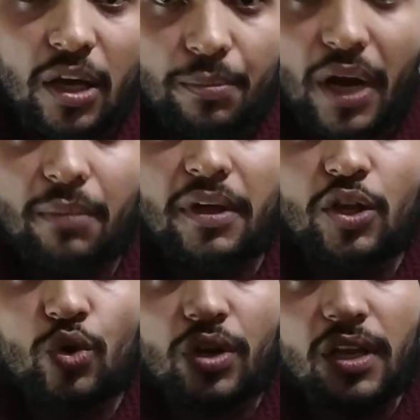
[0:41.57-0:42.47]
primary
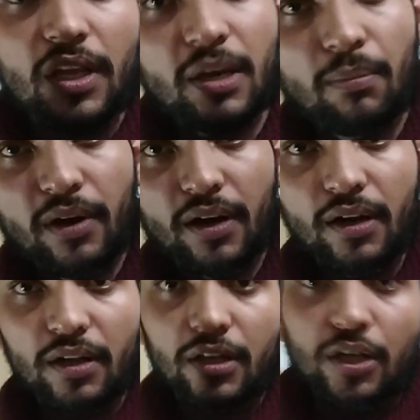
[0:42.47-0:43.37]
urine in
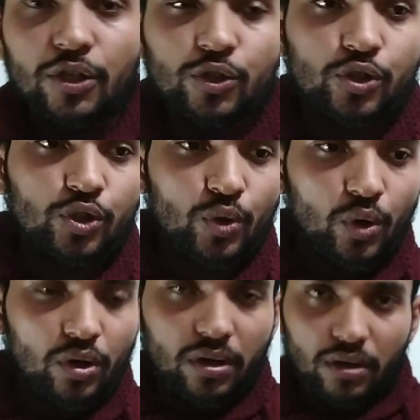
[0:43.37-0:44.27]
blood.
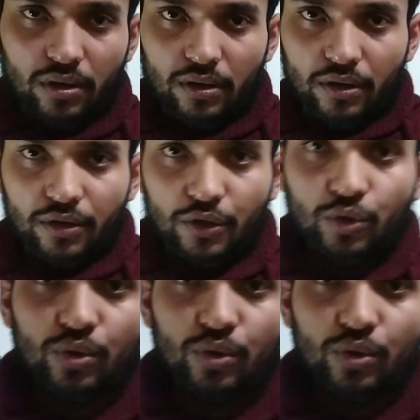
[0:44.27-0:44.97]
So due